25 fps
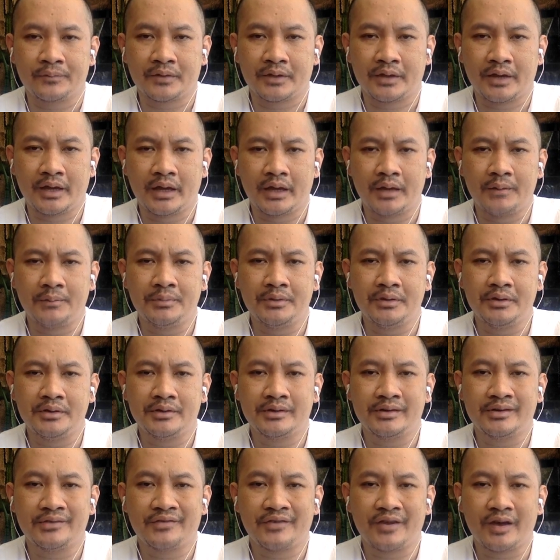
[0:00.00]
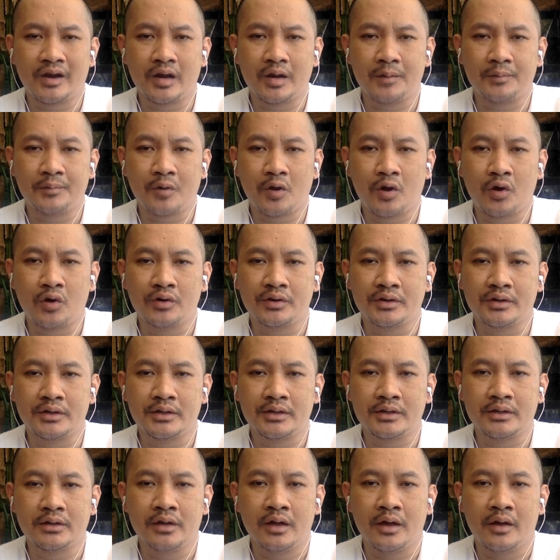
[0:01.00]
can be developed only
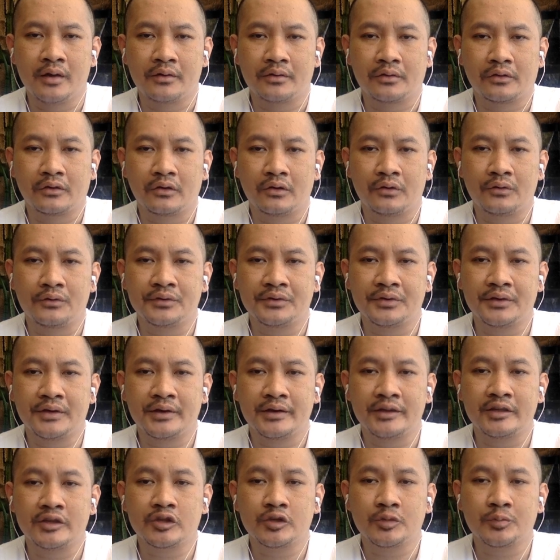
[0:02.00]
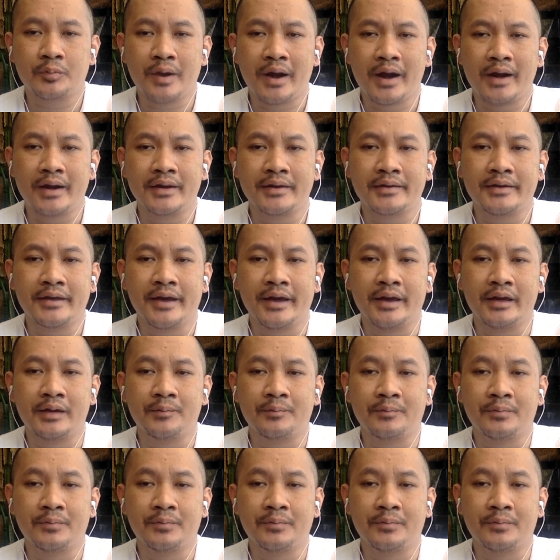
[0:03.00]
through the inspiring and